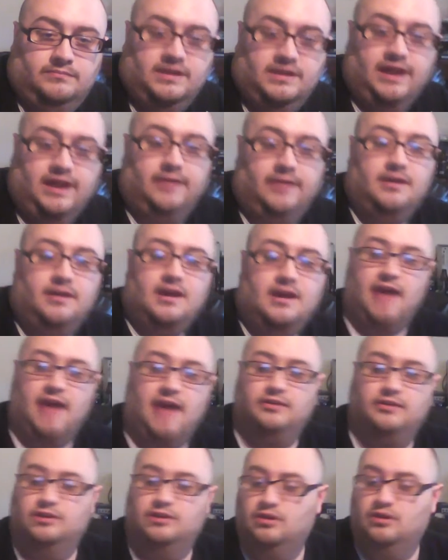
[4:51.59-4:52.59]
Yeah,
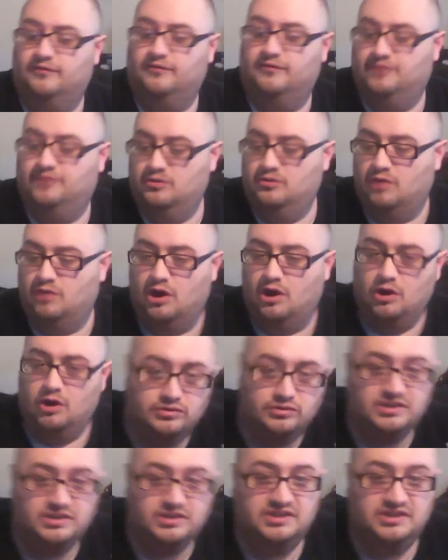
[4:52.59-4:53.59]
I don't know if you
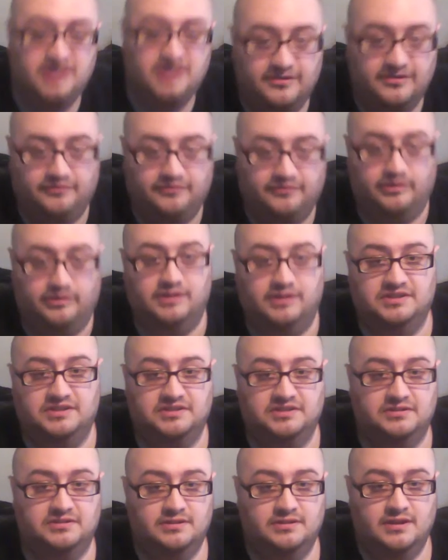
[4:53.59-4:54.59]
heard the
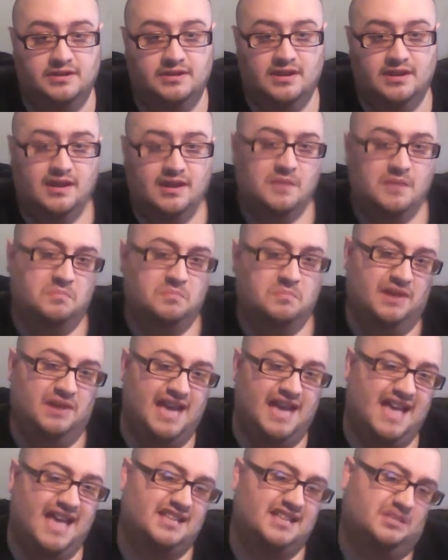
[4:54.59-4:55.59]
difference, but
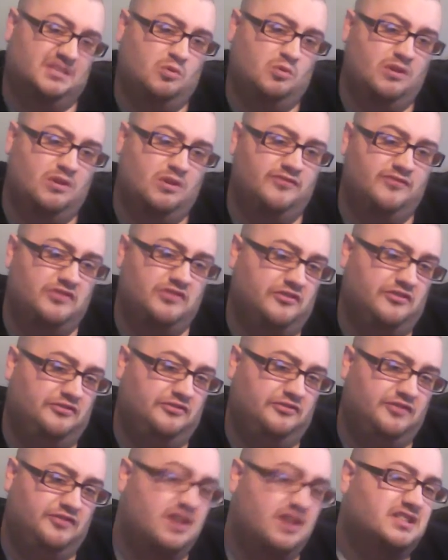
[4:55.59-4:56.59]
it has a more of a
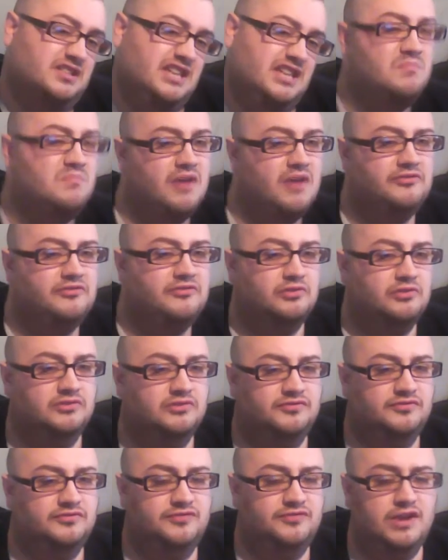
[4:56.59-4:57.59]
fuzzy,
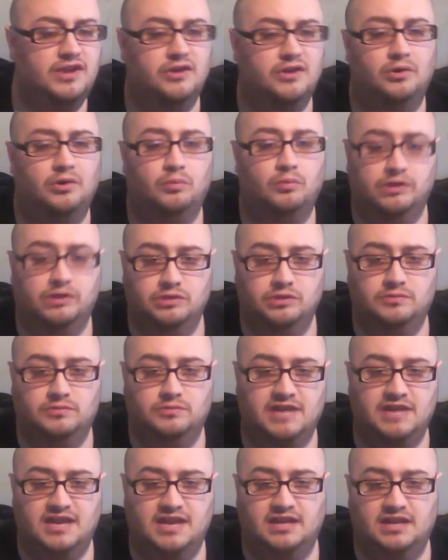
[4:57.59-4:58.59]
muffled feel when you
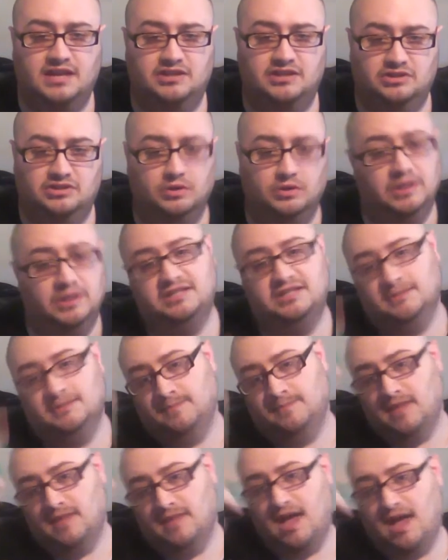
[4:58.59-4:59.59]
take it to
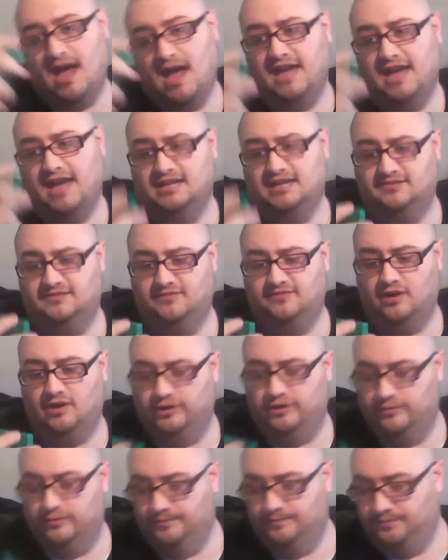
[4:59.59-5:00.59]
its highest
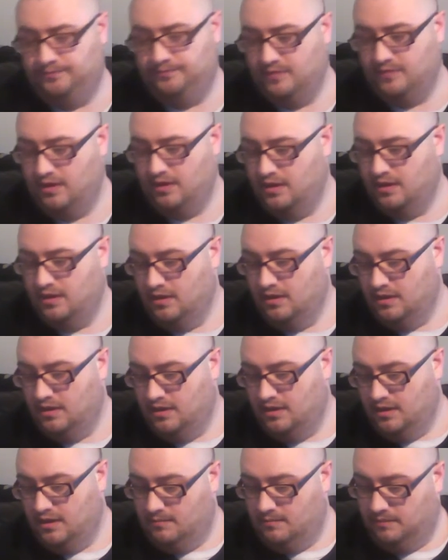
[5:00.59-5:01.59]
volume.
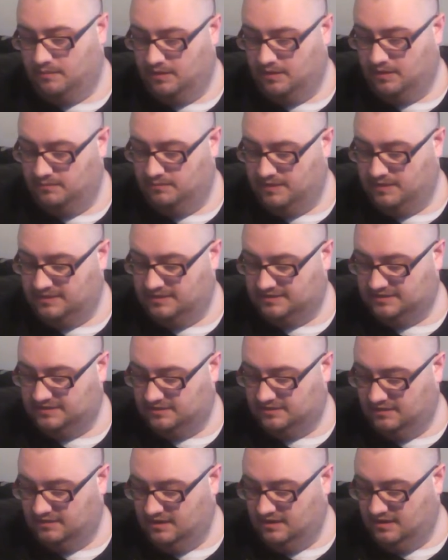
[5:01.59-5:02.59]
But
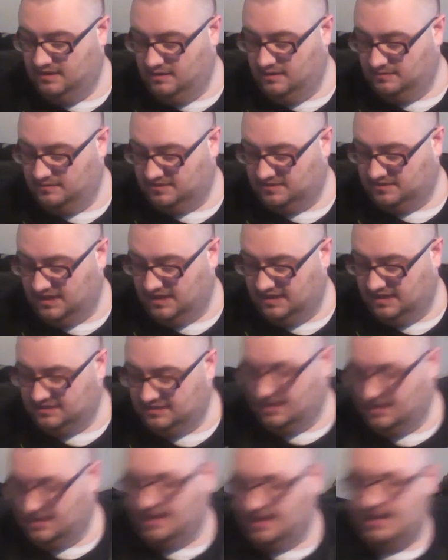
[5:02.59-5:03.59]
basically,
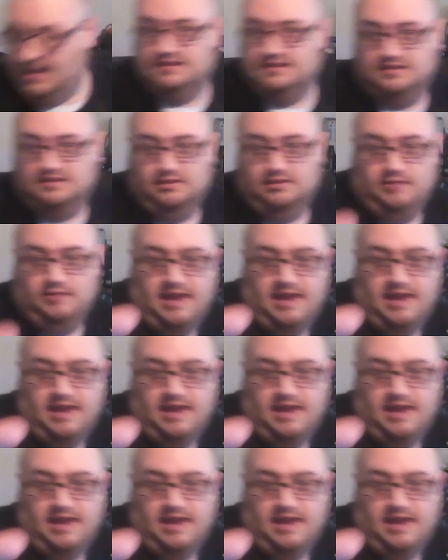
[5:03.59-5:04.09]
besides that, it has this